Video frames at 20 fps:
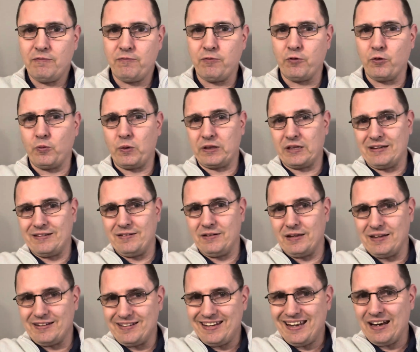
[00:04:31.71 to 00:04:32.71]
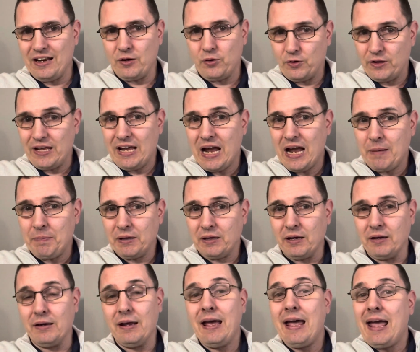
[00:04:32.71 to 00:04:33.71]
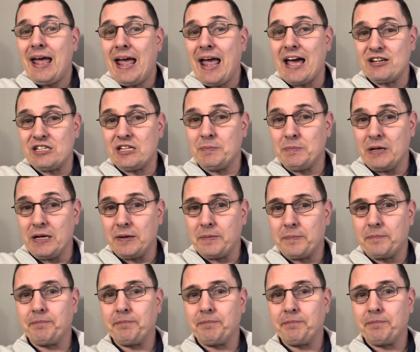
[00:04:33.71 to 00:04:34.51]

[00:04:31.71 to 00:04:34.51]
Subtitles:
for what the tenant or the applicant has to meet.